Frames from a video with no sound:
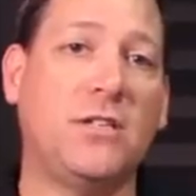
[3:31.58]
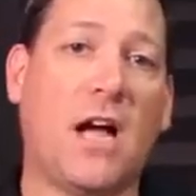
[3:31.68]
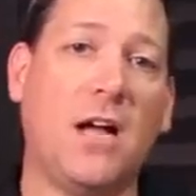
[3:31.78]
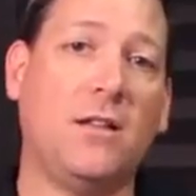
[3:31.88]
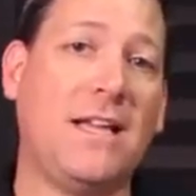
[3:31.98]
to
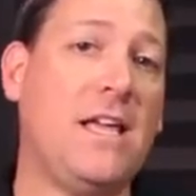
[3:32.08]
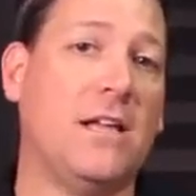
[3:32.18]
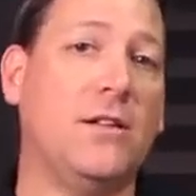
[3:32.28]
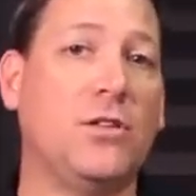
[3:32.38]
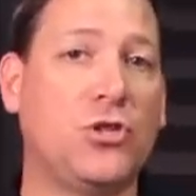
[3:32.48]
dial
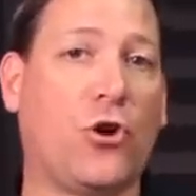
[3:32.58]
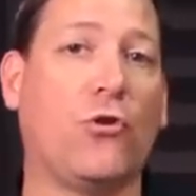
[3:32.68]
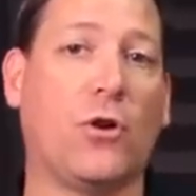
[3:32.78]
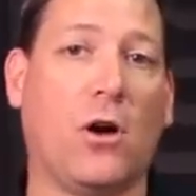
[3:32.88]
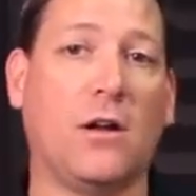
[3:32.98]
in the
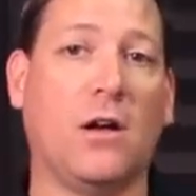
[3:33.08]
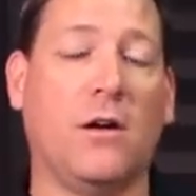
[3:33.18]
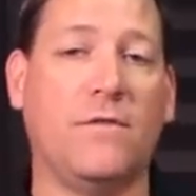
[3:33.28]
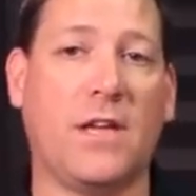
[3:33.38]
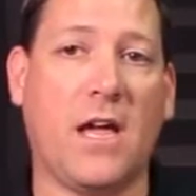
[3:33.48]
turn-on
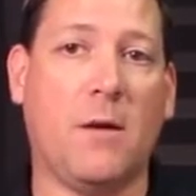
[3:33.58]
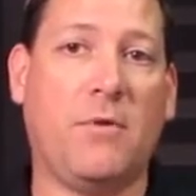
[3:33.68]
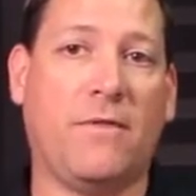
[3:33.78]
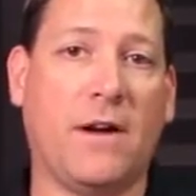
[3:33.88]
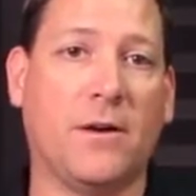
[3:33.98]
of the
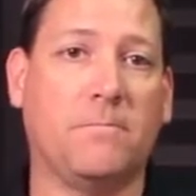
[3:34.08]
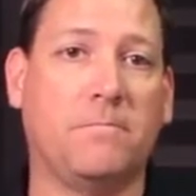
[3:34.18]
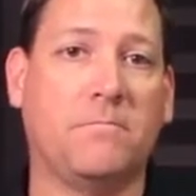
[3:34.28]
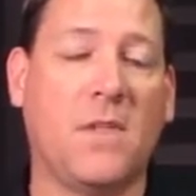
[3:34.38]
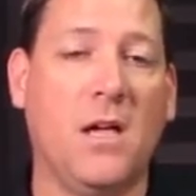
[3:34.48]
amplifier.
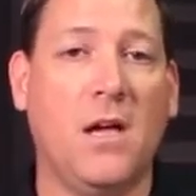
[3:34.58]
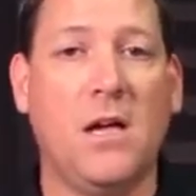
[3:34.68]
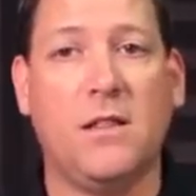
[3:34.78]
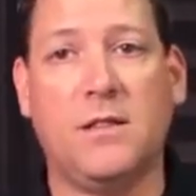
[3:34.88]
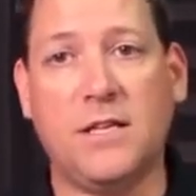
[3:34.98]

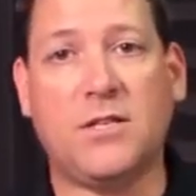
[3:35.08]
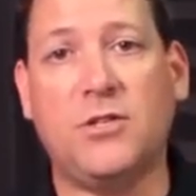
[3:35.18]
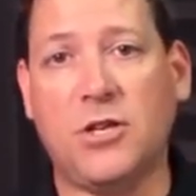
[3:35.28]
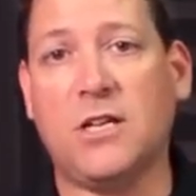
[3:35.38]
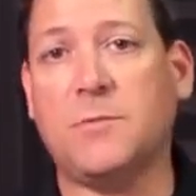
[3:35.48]
This
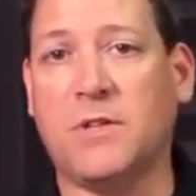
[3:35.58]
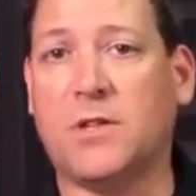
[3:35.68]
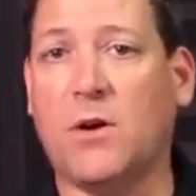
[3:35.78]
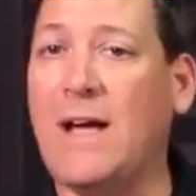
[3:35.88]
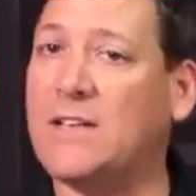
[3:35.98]
adjustment,
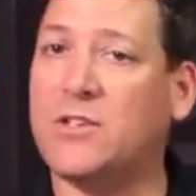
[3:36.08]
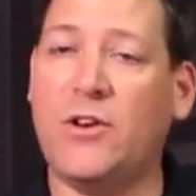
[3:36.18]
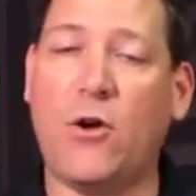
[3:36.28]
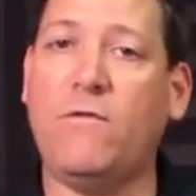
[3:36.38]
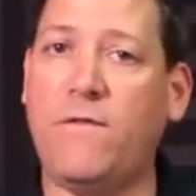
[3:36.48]
though, has
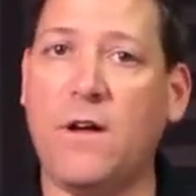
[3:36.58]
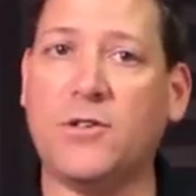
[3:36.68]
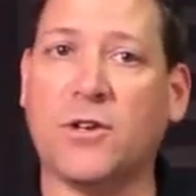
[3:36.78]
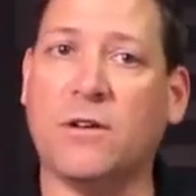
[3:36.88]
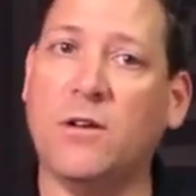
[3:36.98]
no
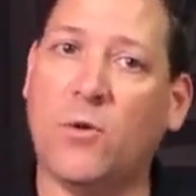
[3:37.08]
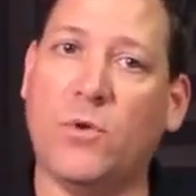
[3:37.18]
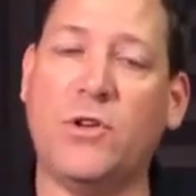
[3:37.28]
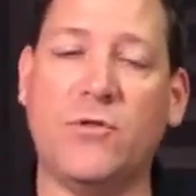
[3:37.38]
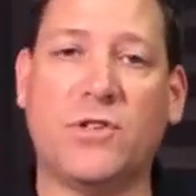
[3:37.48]
function
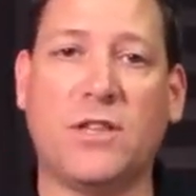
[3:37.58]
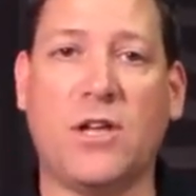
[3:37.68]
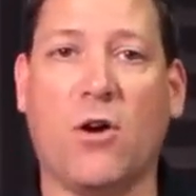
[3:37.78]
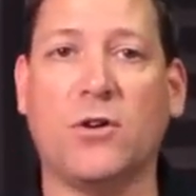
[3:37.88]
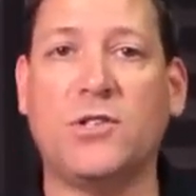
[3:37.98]
when using
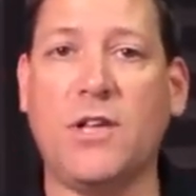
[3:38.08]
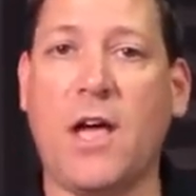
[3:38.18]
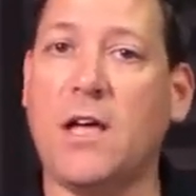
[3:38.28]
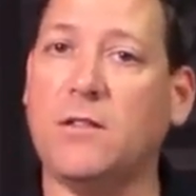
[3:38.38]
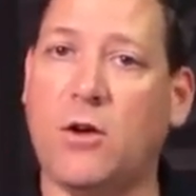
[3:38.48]
the
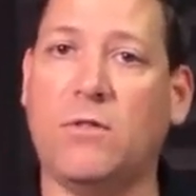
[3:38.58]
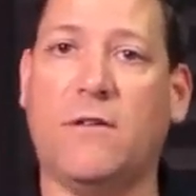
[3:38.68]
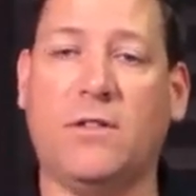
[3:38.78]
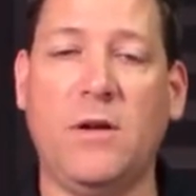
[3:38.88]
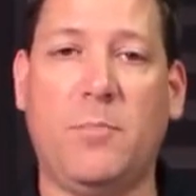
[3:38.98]
RCA
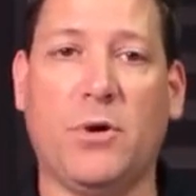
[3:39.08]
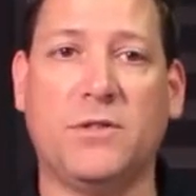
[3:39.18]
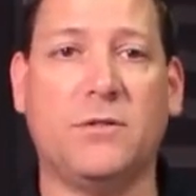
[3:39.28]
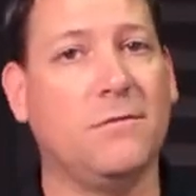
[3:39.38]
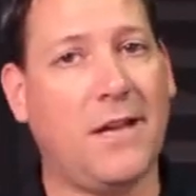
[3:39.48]
low-level
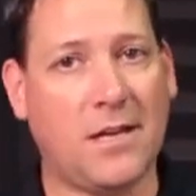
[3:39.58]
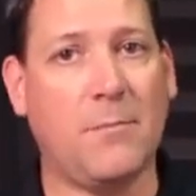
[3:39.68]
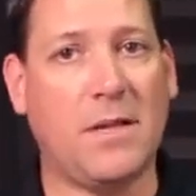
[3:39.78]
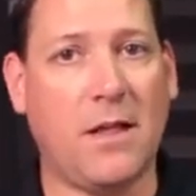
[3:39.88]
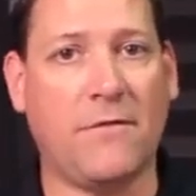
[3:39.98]
inputs and
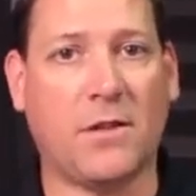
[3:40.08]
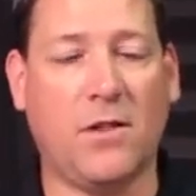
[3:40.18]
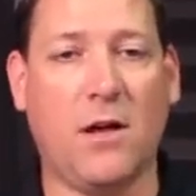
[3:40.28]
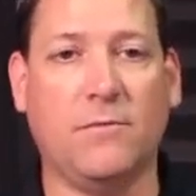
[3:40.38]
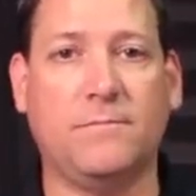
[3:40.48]
can be left
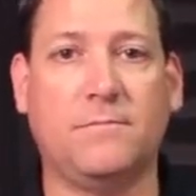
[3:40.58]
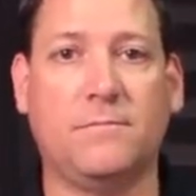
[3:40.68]
alone.